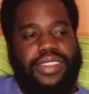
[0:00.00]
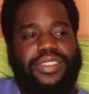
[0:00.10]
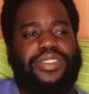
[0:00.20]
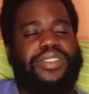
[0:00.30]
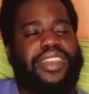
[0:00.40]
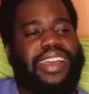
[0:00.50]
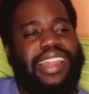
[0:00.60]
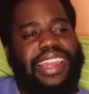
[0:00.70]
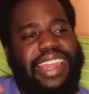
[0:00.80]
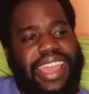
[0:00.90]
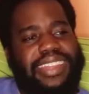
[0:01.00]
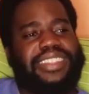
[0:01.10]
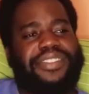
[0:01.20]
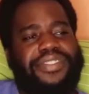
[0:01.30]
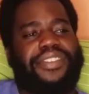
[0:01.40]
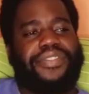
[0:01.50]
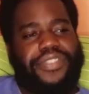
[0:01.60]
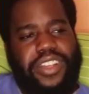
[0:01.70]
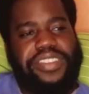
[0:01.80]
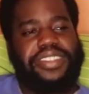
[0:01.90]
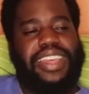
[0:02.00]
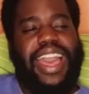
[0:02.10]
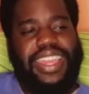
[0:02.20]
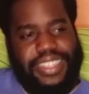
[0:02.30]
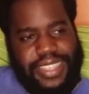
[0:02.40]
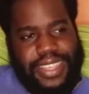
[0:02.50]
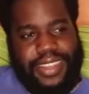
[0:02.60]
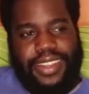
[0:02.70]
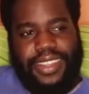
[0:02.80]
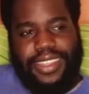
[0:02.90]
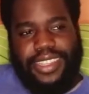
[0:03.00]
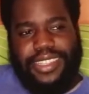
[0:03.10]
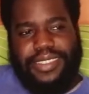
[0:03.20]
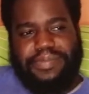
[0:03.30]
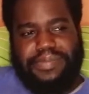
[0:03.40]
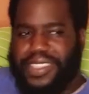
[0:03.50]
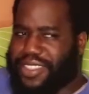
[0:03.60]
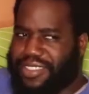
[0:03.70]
So their collective first idea is